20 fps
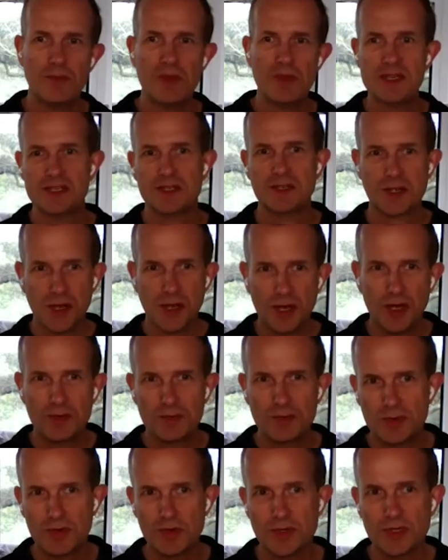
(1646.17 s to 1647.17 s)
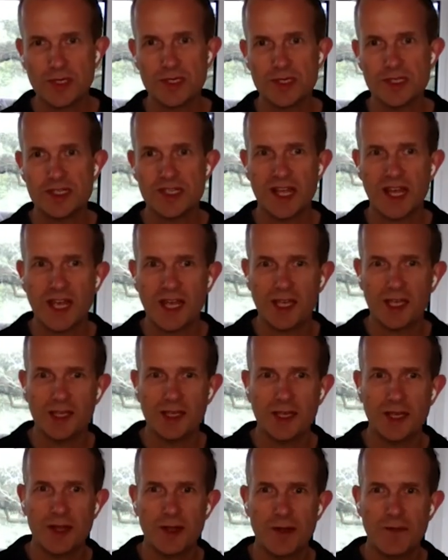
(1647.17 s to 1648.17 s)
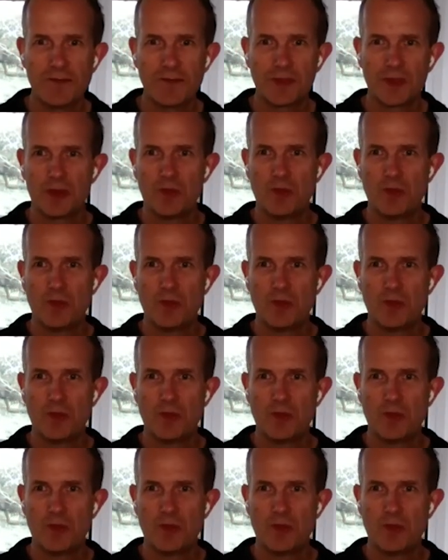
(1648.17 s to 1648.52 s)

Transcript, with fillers: on a piece of cardboard and say,